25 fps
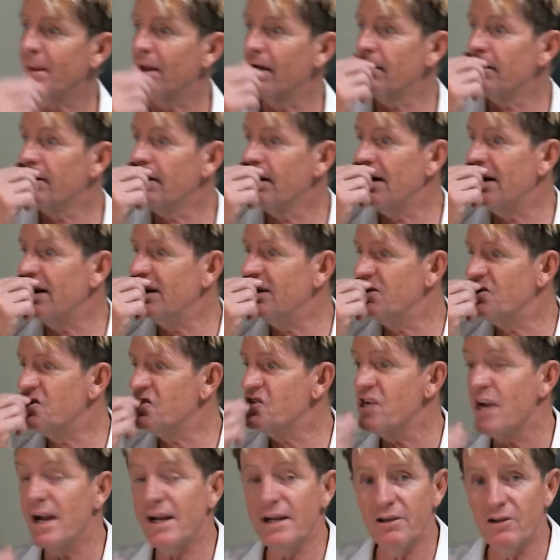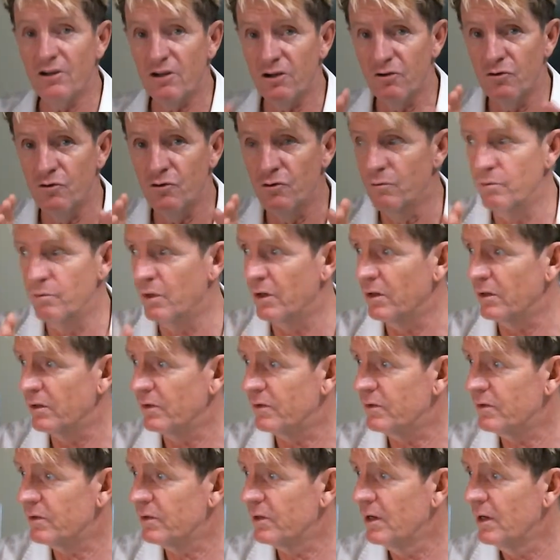Okay, Shannon
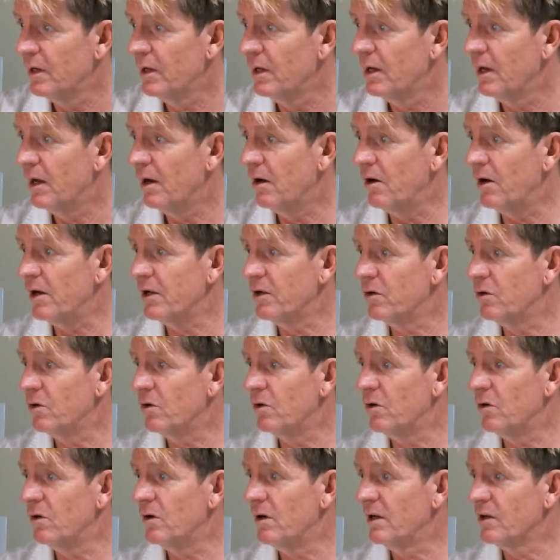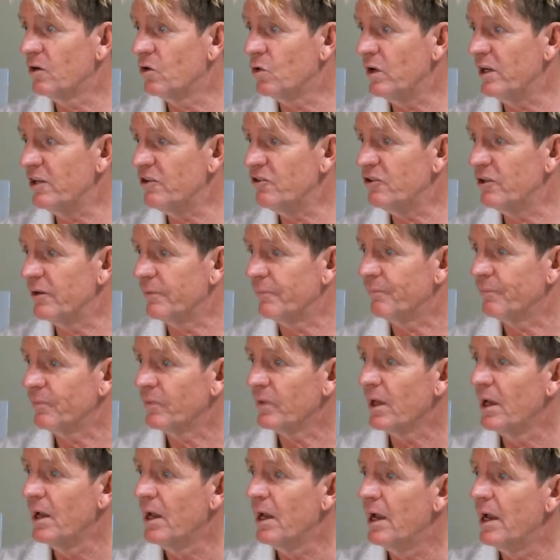Dumont. Hi, all. Question.
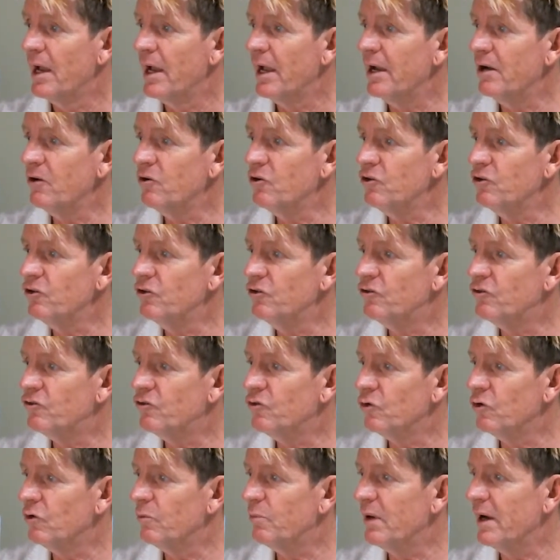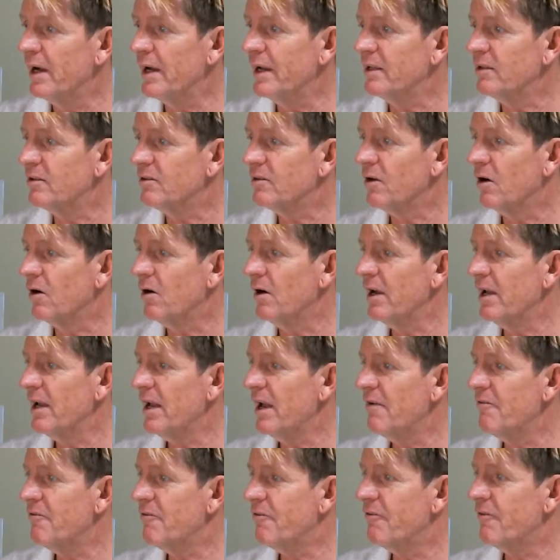How do you store paints? I
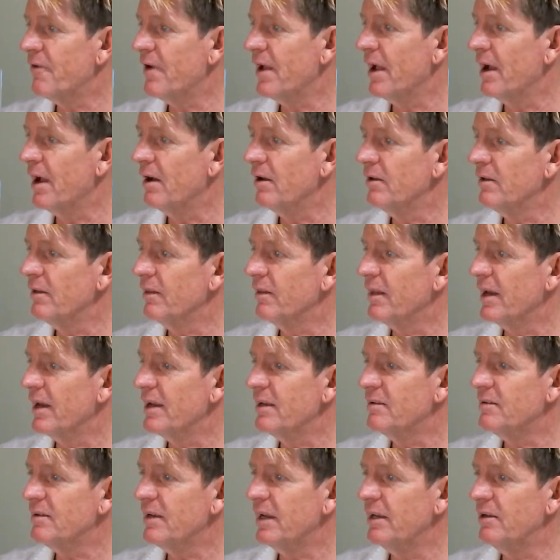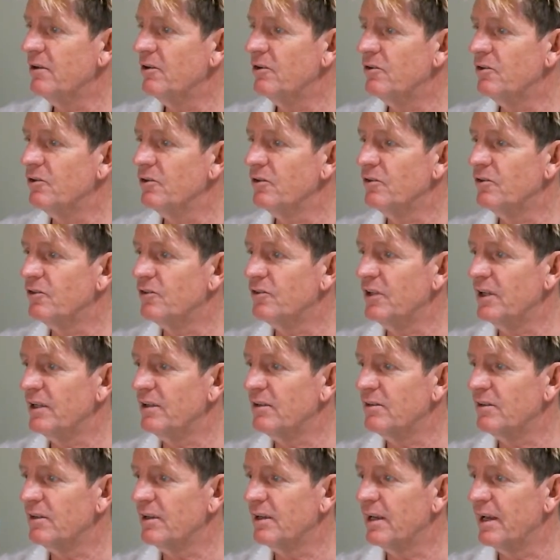have found they tend to
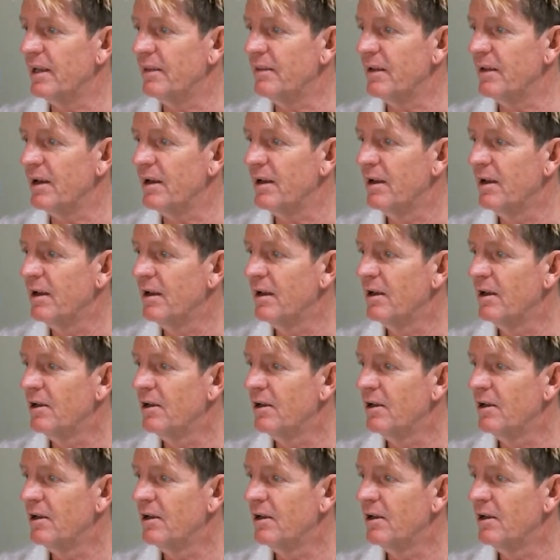stick together,